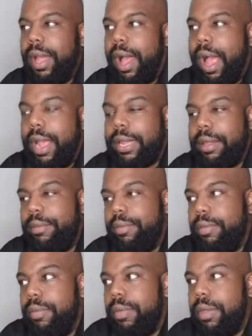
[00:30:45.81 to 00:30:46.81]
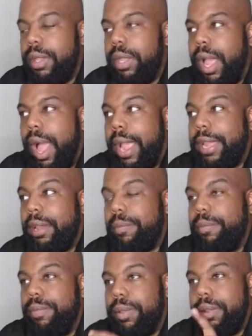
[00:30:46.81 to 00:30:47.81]
I could
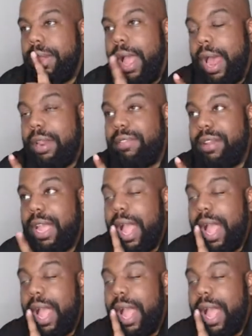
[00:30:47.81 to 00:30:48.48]
honestly,